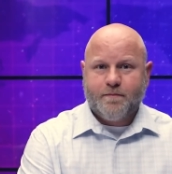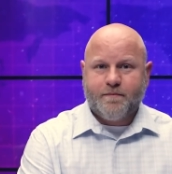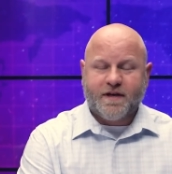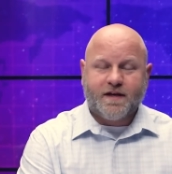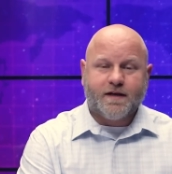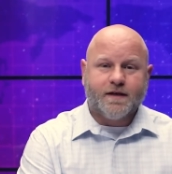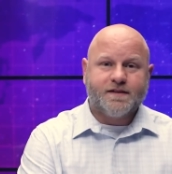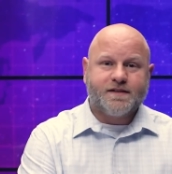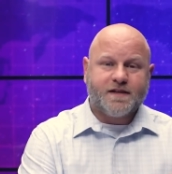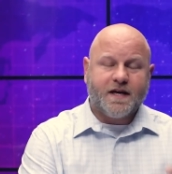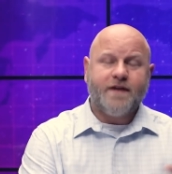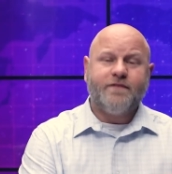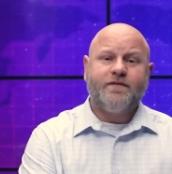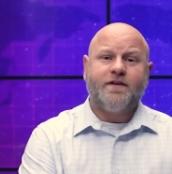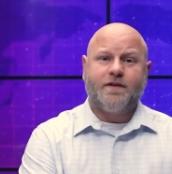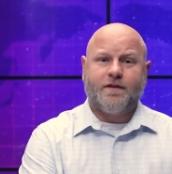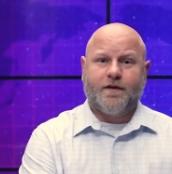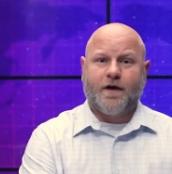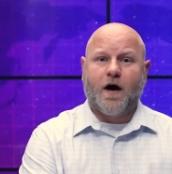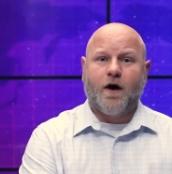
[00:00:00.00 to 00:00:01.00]
Because
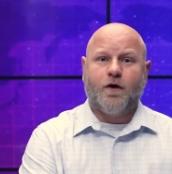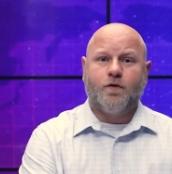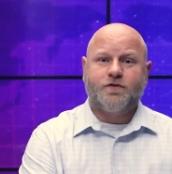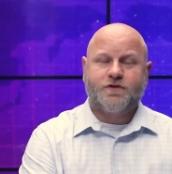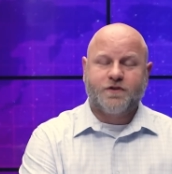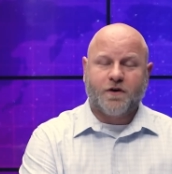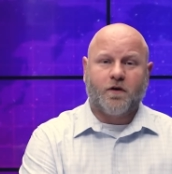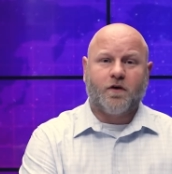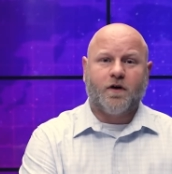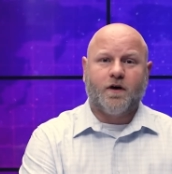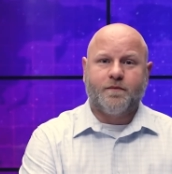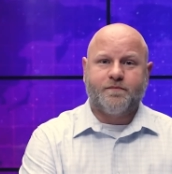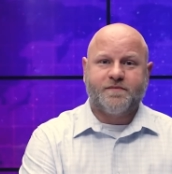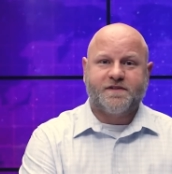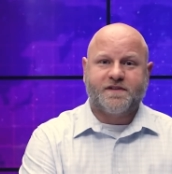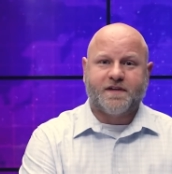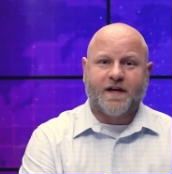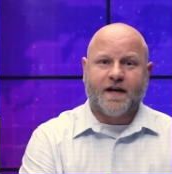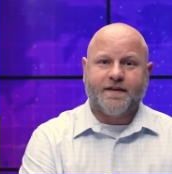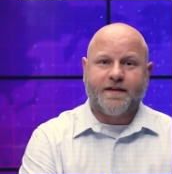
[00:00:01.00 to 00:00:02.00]
even though Durham
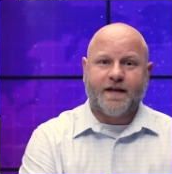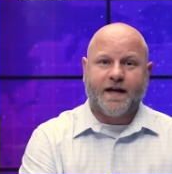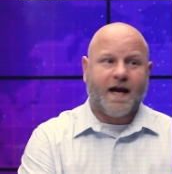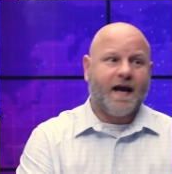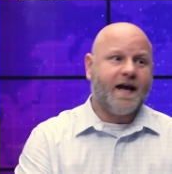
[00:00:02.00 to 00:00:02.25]
said that,